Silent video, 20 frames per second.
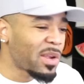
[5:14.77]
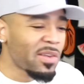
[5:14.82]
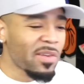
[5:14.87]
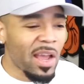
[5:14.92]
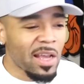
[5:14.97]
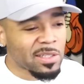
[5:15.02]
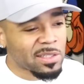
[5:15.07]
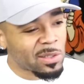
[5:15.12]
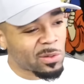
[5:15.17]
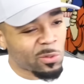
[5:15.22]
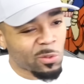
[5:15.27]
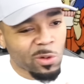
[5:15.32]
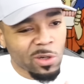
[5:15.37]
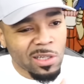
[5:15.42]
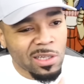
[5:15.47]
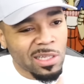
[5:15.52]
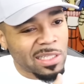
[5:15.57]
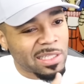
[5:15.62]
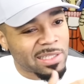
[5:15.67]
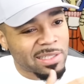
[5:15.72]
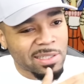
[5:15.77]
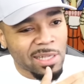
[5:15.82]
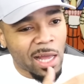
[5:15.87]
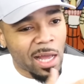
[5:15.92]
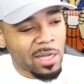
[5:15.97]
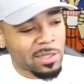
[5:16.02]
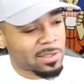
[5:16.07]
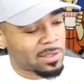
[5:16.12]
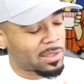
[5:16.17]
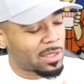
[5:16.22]
We've had some really
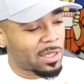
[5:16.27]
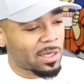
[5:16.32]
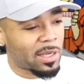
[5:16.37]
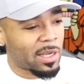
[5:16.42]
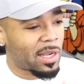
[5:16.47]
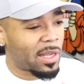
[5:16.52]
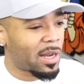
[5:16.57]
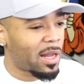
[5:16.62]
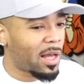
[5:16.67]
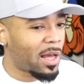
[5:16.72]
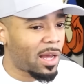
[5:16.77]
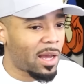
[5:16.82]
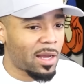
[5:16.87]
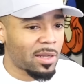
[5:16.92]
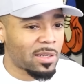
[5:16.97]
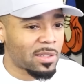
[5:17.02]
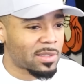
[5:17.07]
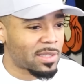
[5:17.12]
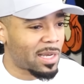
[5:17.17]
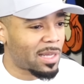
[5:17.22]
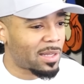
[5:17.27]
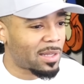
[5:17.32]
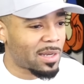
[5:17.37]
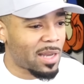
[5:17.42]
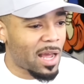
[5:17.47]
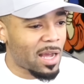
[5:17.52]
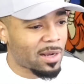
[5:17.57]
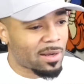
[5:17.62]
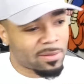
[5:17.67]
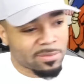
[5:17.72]
sus looking Nutella
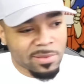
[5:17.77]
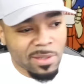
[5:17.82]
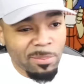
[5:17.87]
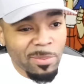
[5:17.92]
knockoffs.